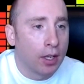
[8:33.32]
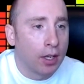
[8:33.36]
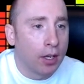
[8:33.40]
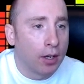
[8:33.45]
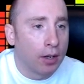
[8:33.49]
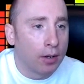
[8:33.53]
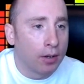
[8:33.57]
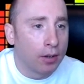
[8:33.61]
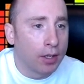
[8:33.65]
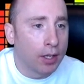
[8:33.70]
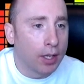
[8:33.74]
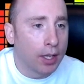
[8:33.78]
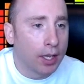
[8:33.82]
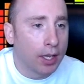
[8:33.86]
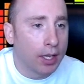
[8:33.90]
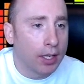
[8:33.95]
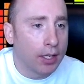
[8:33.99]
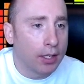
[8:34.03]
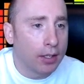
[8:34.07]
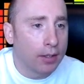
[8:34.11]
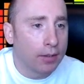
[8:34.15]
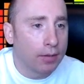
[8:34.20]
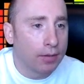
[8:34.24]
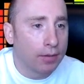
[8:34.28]

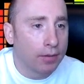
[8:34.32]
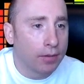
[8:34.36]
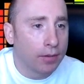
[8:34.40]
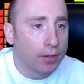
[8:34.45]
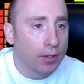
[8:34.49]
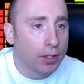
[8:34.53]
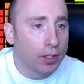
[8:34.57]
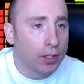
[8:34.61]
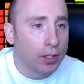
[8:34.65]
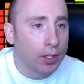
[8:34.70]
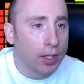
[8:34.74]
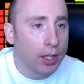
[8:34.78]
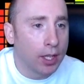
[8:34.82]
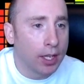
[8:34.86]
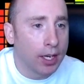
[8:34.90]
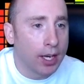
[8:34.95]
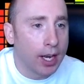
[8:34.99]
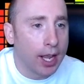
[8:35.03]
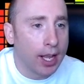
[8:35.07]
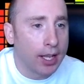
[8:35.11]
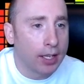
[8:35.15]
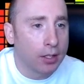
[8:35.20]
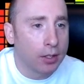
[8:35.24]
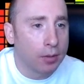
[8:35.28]
Okay, so the
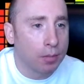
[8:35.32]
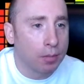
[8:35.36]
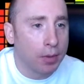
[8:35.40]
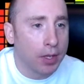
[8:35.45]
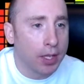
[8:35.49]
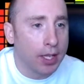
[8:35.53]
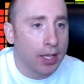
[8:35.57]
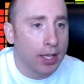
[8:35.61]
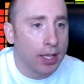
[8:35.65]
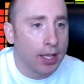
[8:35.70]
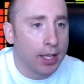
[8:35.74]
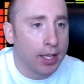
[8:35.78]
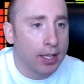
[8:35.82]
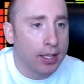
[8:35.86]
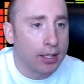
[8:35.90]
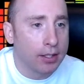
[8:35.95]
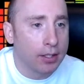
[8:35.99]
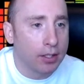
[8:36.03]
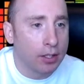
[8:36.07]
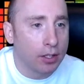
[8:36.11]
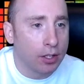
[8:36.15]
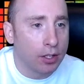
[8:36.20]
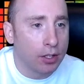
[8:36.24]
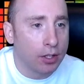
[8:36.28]
next beat
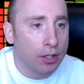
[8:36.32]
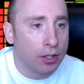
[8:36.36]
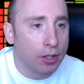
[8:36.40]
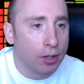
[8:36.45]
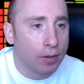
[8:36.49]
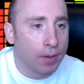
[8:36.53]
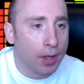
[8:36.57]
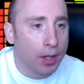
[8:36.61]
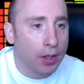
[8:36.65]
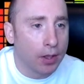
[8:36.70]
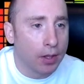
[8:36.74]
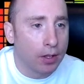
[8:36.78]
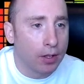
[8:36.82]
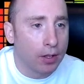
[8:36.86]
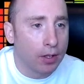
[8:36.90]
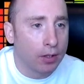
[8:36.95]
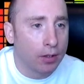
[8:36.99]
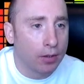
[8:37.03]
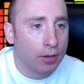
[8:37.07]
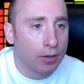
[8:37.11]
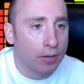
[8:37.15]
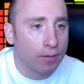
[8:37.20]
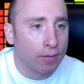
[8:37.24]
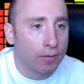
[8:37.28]
is your thumb on the
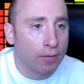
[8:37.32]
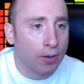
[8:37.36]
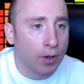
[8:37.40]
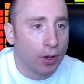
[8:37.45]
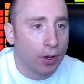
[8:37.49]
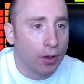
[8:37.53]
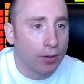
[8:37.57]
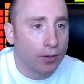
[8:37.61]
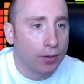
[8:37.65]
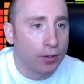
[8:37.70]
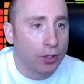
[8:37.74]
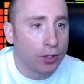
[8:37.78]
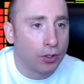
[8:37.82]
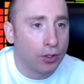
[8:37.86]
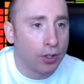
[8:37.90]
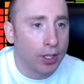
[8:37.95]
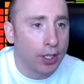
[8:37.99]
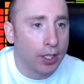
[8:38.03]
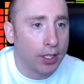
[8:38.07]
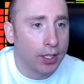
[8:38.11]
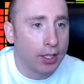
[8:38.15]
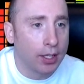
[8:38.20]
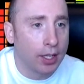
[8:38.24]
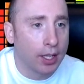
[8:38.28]
4th
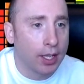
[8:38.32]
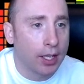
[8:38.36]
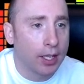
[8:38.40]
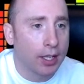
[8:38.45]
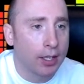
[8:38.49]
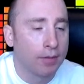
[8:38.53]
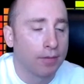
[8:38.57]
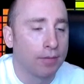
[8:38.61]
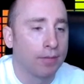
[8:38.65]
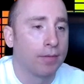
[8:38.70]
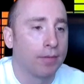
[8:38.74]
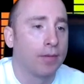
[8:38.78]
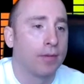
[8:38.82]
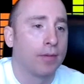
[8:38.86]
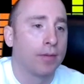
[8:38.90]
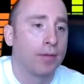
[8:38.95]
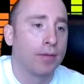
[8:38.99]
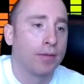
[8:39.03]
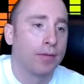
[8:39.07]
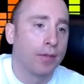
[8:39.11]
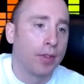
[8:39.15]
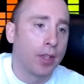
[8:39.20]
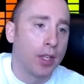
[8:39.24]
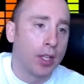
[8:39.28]
string there,
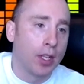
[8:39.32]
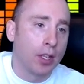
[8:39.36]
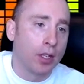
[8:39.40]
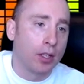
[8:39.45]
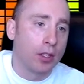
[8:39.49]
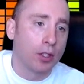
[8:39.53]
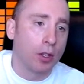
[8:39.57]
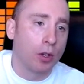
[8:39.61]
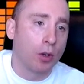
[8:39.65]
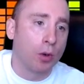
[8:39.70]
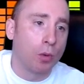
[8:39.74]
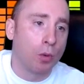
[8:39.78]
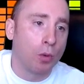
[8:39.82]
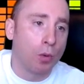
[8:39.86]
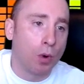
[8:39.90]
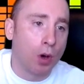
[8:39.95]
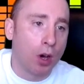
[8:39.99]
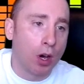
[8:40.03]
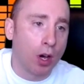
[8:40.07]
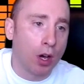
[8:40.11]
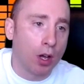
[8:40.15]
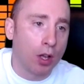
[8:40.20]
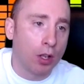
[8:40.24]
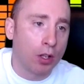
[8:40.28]
so
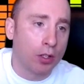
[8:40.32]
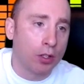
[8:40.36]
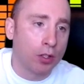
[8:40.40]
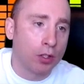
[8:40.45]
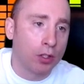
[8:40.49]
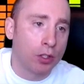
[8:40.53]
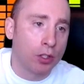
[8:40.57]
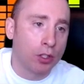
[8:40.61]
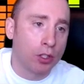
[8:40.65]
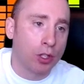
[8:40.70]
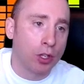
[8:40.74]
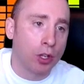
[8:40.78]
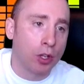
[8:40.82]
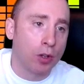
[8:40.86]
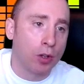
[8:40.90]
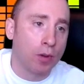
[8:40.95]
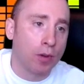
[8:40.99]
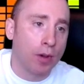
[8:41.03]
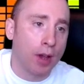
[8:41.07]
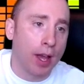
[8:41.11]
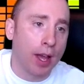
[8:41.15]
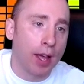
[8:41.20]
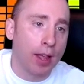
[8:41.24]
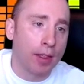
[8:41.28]
1, 2,
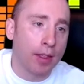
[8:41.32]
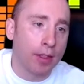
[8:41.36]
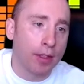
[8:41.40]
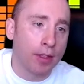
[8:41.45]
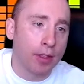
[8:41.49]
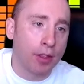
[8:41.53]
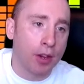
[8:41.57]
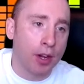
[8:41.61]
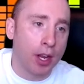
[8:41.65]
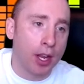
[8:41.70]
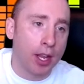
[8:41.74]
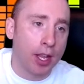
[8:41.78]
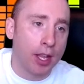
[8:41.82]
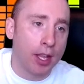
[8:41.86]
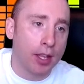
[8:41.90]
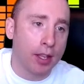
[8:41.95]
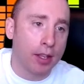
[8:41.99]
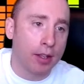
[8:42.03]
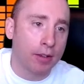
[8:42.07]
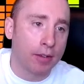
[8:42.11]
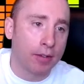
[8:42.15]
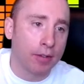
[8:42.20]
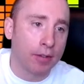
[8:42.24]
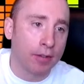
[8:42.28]
and 3.
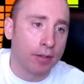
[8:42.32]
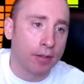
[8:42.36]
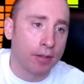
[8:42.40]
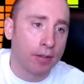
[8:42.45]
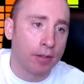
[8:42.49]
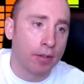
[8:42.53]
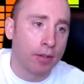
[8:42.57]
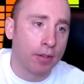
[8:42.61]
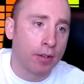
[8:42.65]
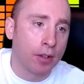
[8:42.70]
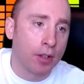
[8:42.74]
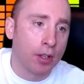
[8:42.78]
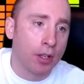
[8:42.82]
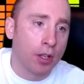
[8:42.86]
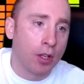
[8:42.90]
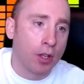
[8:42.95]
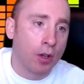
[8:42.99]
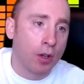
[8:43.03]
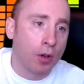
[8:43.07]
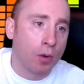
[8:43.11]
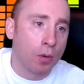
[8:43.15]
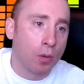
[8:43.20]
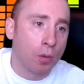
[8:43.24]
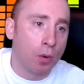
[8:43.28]

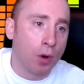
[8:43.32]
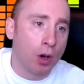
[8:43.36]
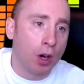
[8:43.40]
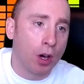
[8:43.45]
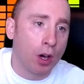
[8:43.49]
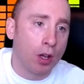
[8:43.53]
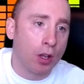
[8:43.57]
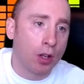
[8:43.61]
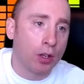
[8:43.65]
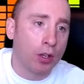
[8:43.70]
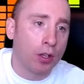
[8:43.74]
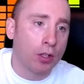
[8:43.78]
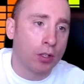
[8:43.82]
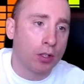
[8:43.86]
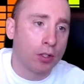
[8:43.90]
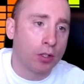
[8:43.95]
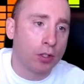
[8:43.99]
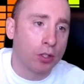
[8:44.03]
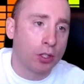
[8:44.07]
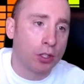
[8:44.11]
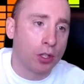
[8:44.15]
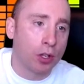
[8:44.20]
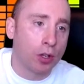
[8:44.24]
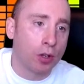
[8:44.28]

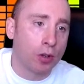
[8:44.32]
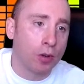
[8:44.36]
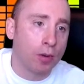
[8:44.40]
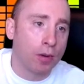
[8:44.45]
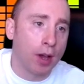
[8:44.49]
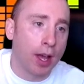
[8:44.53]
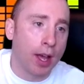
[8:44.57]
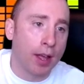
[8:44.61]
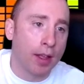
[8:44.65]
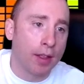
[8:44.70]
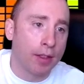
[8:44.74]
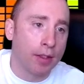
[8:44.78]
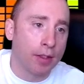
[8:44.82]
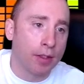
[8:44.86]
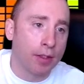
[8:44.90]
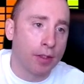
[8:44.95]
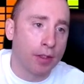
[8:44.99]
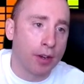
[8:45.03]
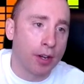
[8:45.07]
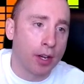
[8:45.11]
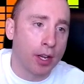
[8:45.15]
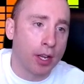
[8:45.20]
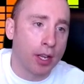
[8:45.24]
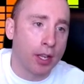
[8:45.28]
1, 2, and
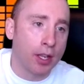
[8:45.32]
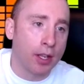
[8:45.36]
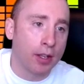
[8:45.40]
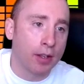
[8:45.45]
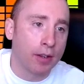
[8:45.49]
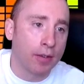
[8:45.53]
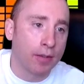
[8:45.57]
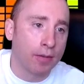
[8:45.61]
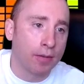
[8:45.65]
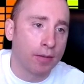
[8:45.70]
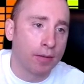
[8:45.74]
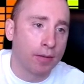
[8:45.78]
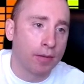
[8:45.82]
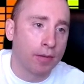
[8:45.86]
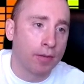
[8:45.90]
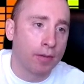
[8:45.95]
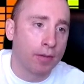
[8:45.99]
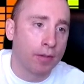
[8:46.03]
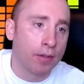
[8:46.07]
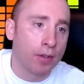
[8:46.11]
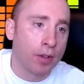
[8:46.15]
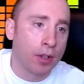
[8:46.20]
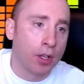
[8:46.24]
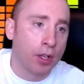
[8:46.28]
3.
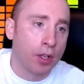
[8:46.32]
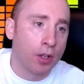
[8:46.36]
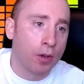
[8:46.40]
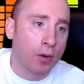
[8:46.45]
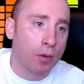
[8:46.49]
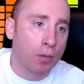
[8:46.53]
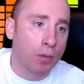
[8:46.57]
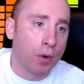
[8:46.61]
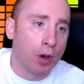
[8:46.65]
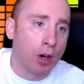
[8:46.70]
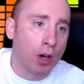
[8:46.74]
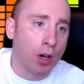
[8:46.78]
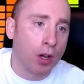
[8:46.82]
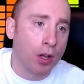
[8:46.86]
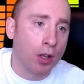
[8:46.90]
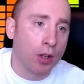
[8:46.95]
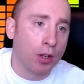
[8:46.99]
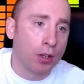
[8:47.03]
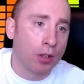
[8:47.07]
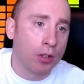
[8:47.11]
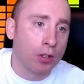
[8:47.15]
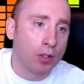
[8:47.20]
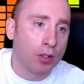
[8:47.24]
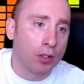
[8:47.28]

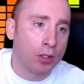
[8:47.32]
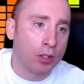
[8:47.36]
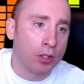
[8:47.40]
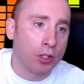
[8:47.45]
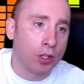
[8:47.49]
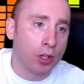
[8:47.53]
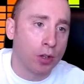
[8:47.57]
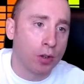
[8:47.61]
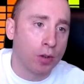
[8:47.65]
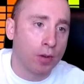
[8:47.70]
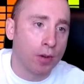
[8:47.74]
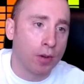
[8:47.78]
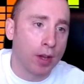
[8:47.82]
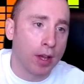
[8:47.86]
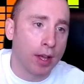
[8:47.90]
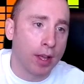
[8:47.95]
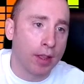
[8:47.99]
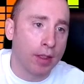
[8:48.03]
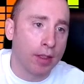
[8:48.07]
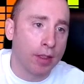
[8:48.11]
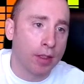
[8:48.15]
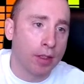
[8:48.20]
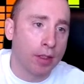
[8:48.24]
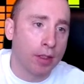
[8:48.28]
1, 2,
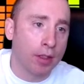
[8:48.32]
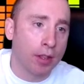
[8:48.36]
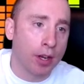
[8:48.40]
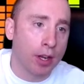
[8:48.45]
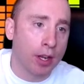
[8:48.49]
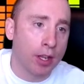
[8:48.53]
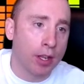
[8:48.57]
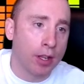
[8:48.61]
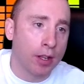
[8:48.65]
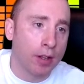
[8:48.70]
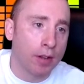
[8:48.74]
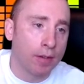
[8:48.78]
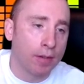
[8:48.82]
and 3.